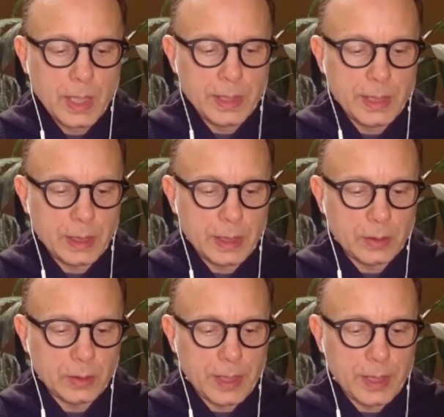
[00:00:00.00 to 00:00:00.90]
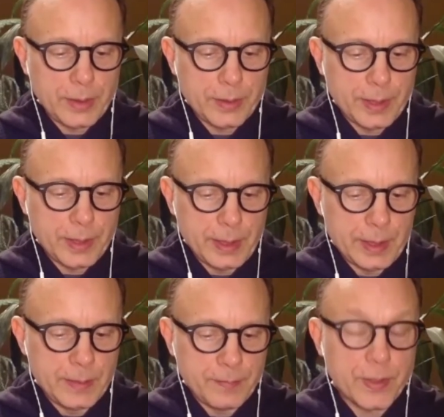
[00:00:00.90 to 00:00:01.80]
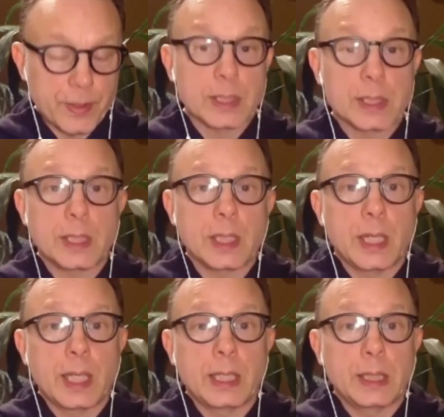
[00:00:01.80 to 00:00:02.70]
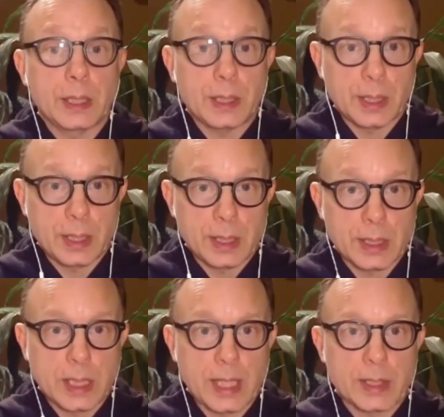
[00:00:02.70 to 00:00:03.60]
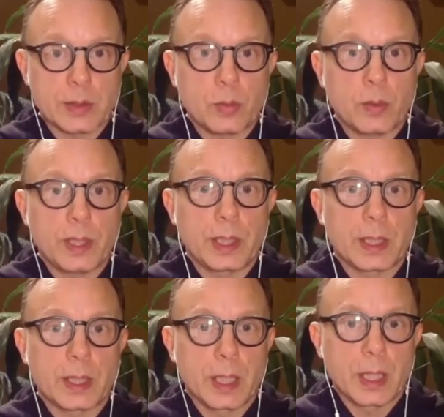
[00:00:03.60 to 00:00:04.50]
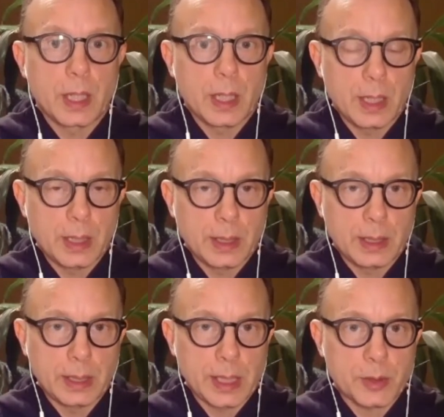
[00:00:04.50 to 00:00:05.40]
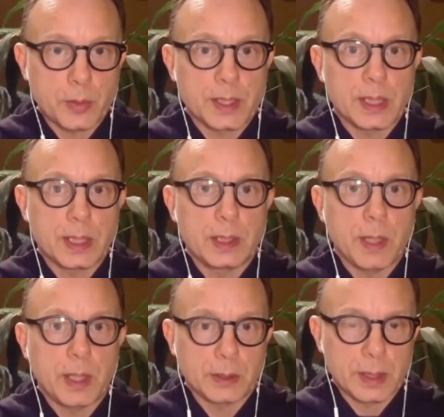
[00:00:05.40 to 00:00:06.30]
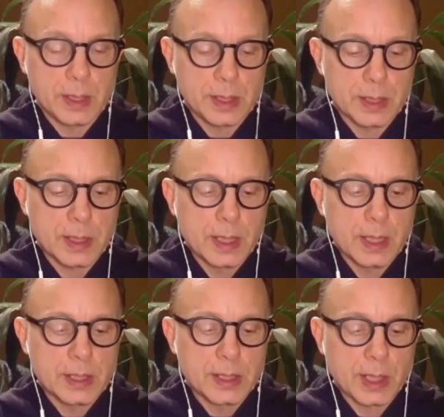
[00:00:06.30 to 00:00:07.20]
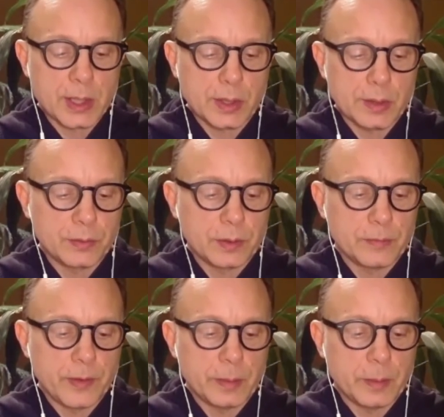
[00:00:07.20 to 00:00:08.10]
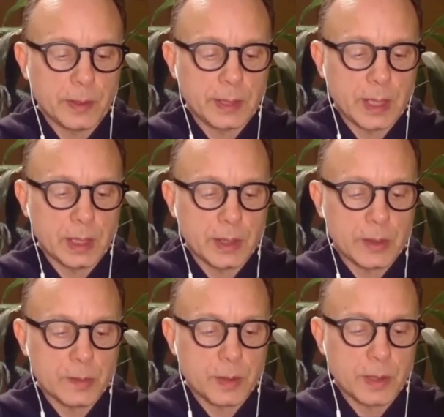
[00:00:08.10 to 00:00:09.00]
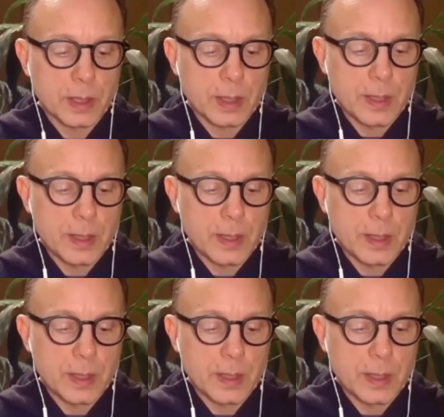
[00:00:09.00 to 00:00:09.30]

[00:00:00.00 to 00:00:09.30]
And then a little later, I linked to this last week, in last week's email, to this section from Venerable Inalio's book.